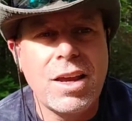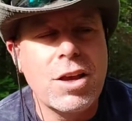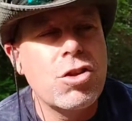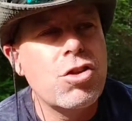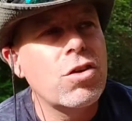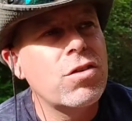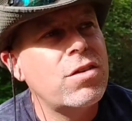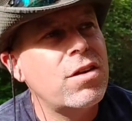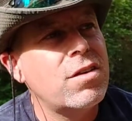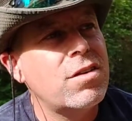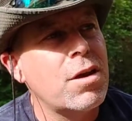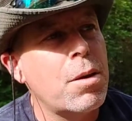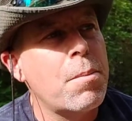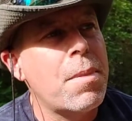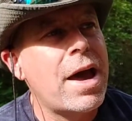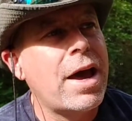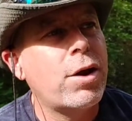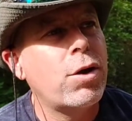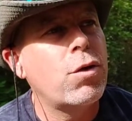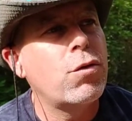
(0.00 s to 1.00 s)
It's a
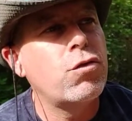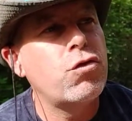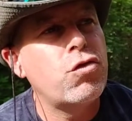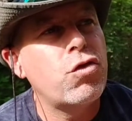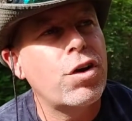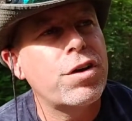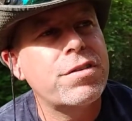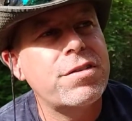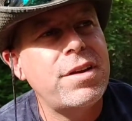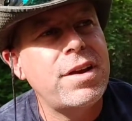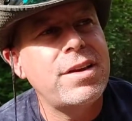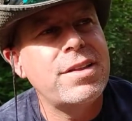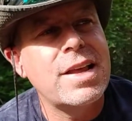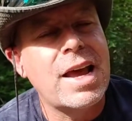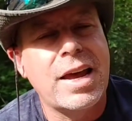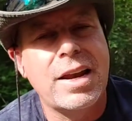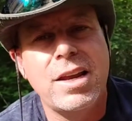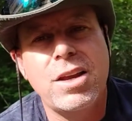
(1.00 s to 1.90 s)
matter of trusting that